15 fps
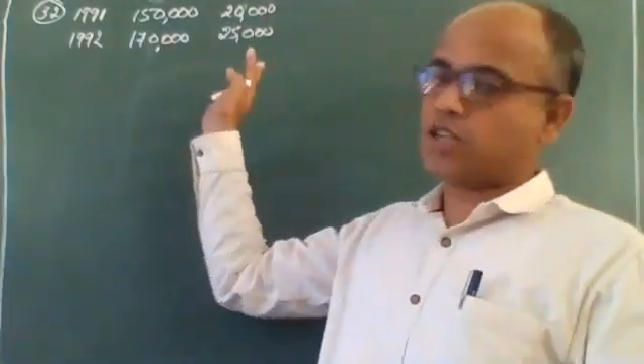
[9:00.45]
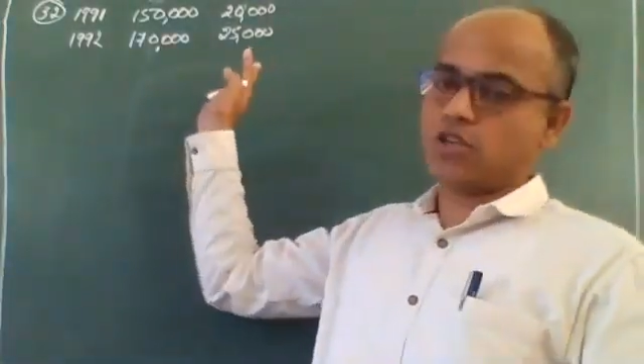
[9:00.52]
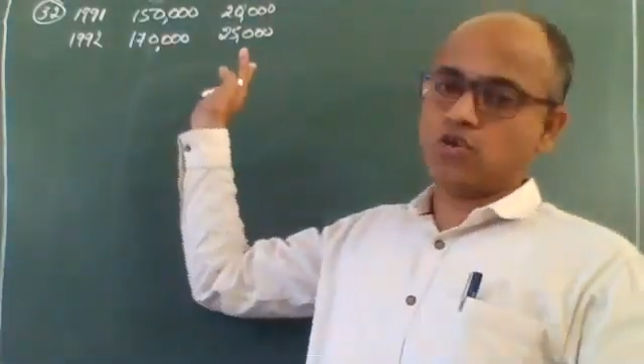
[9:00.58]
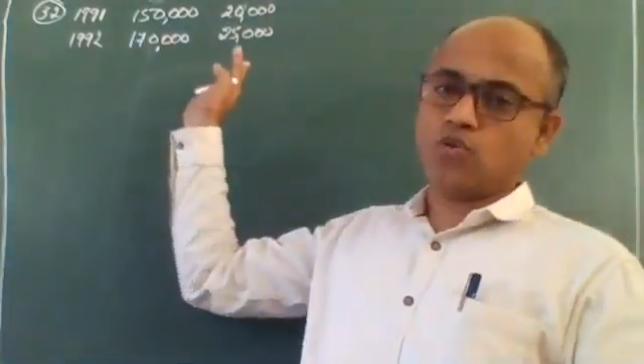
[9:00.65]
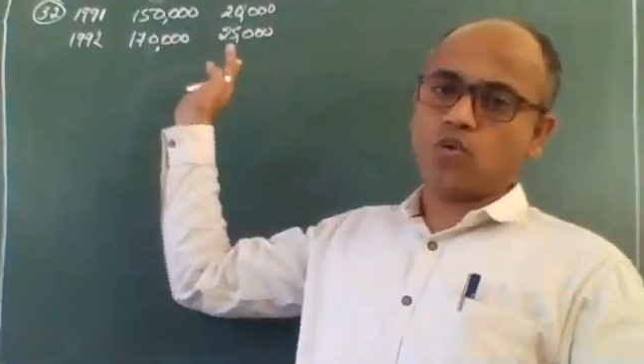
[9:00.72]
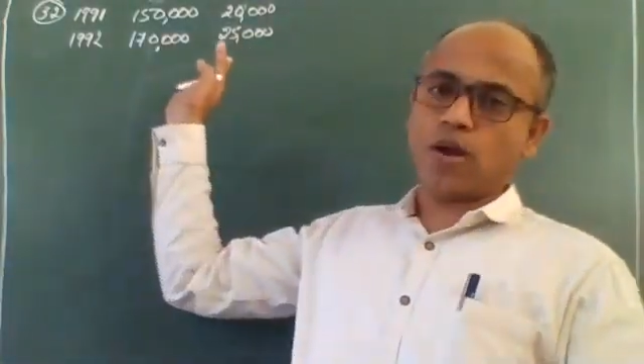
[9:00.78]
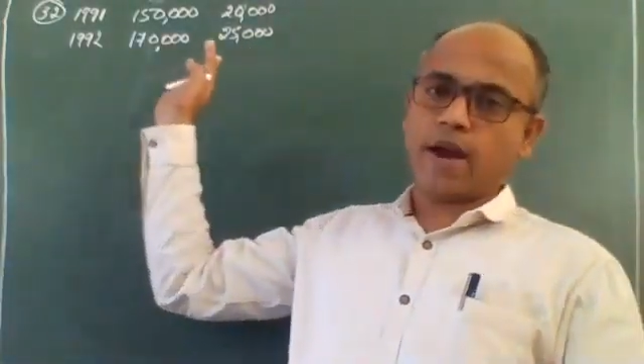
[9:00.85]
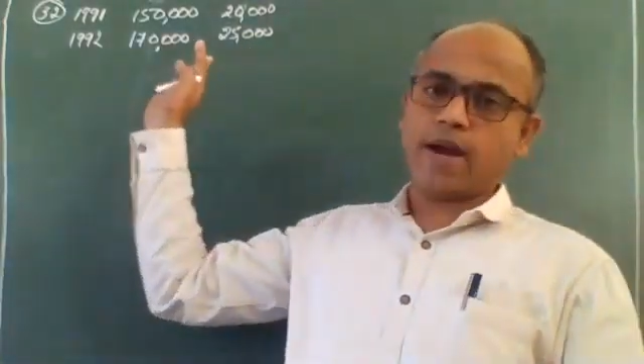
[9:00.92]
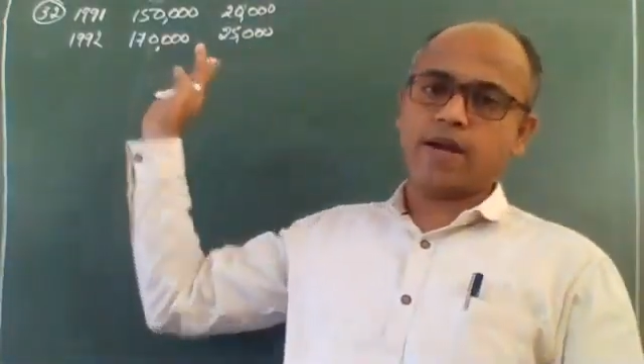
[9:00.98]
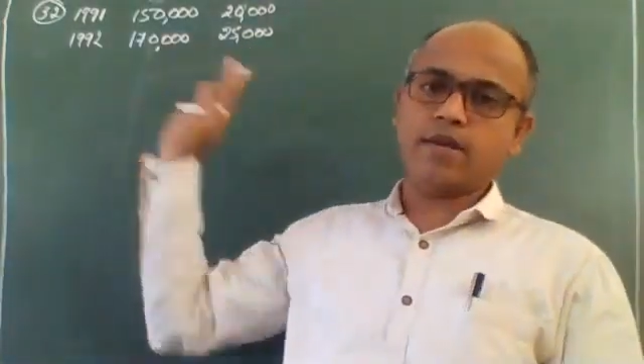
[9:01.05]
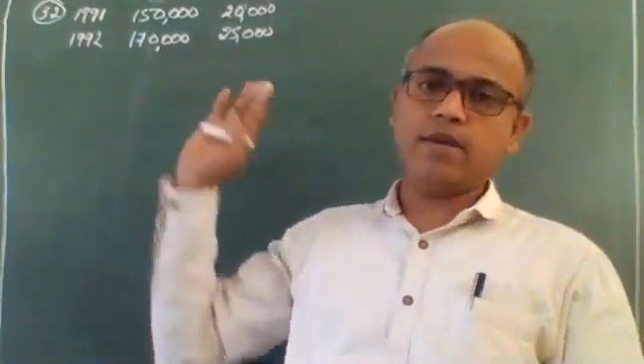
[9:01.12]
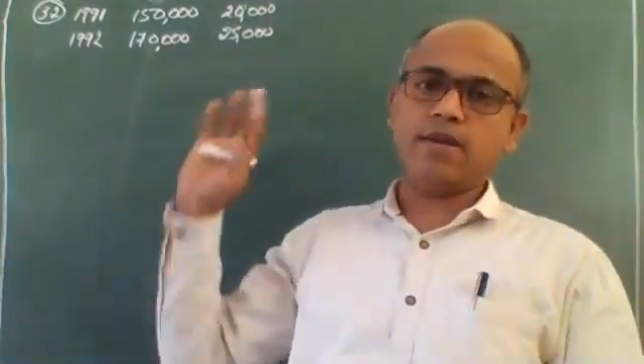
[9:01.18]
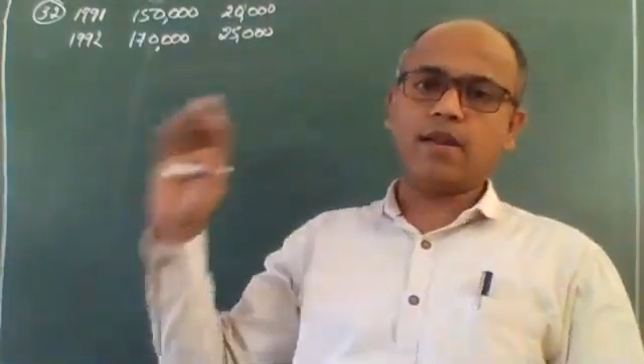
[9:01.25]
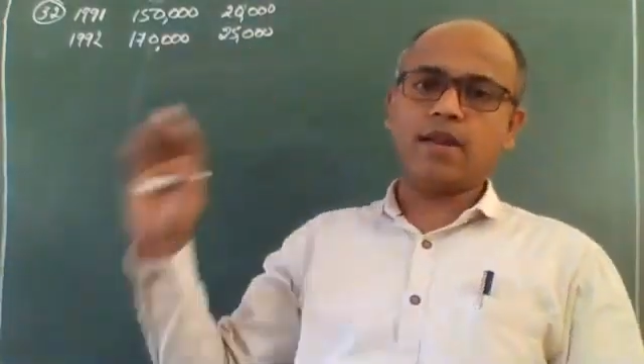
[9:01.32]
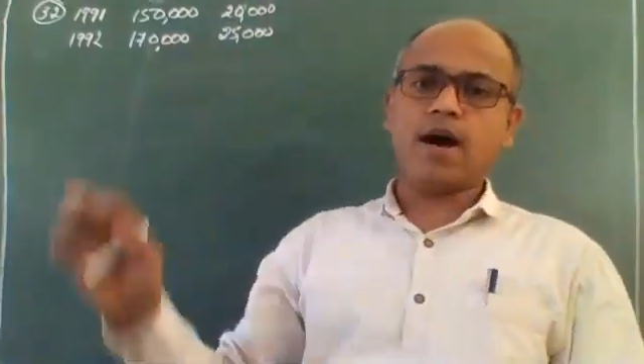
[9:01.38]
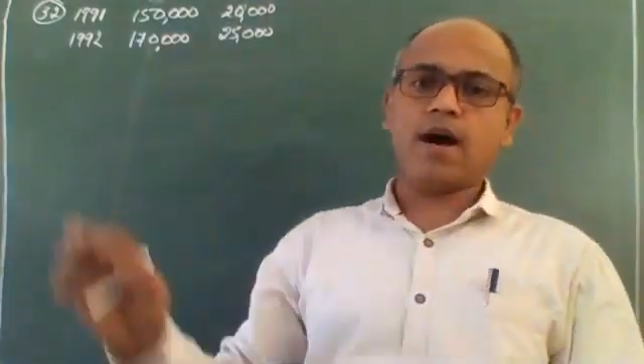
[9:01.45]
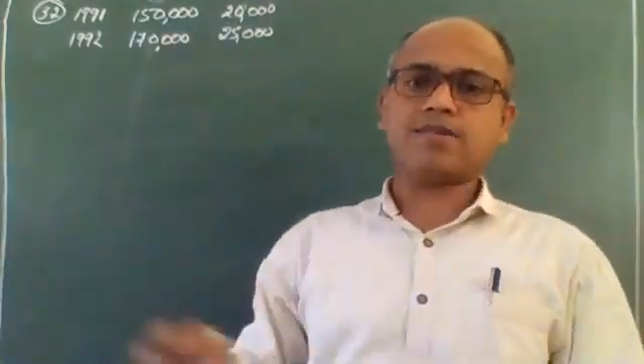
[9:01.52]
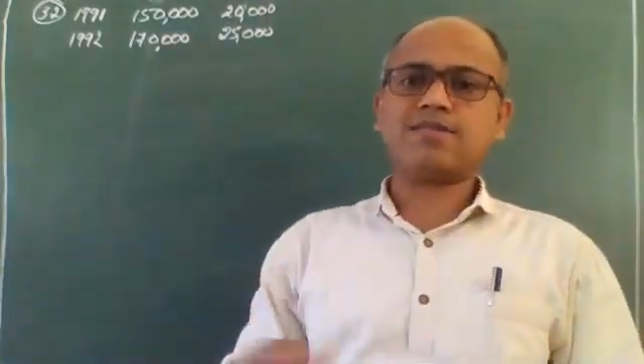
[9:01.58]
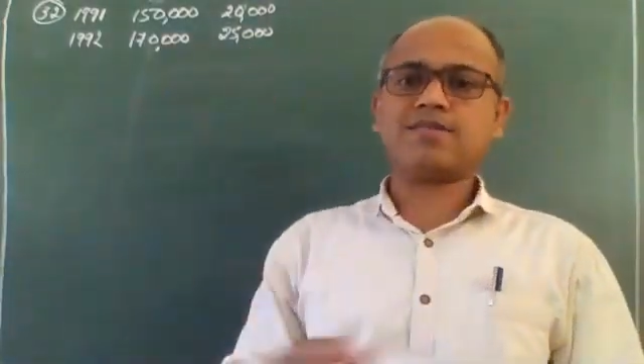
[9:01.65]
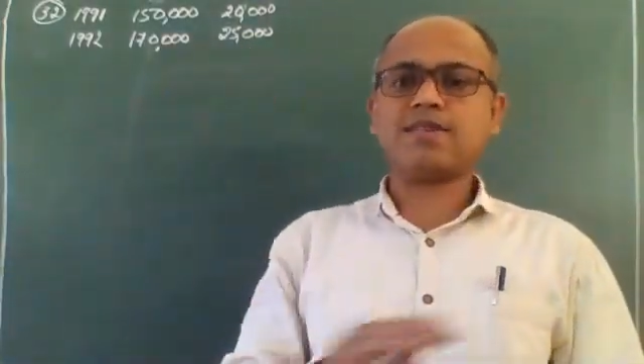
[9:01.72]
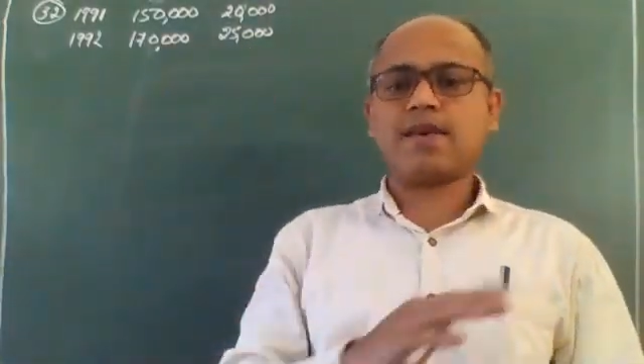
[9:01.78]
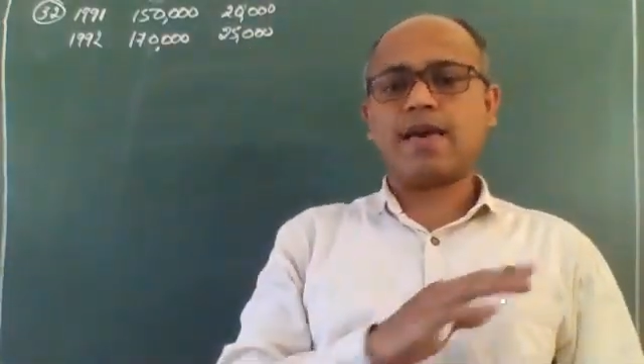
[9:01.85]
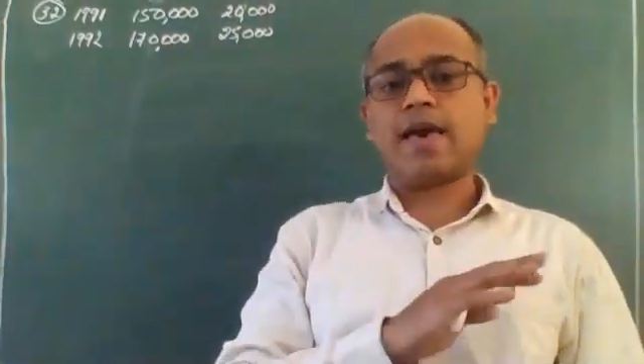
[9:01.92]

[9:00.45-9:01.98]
to you and he'll ask